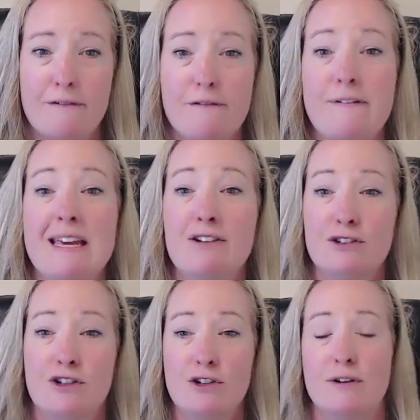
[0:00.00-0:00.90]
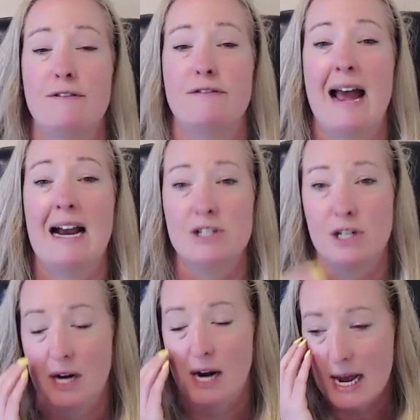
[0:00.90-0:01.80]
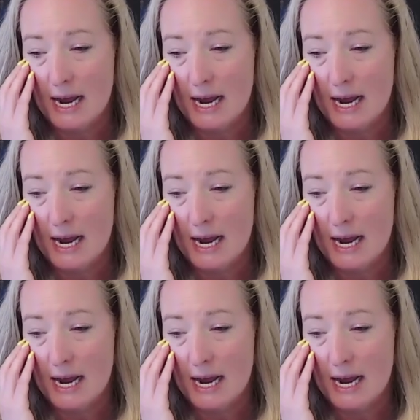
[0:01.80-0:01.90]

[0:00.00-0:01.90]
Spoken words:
feel good factor.